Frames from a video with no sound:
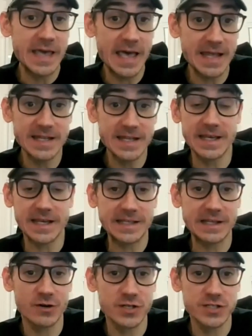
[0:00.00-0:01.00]
get the
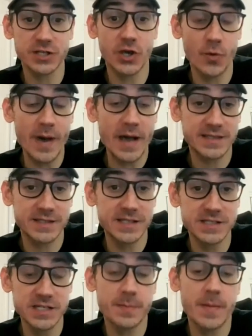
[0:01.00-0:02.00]
clearance to go back to
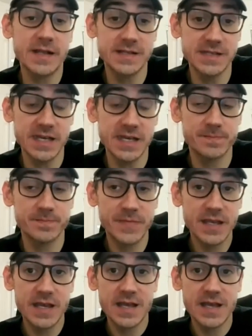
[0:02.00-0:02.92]
the gym, I did.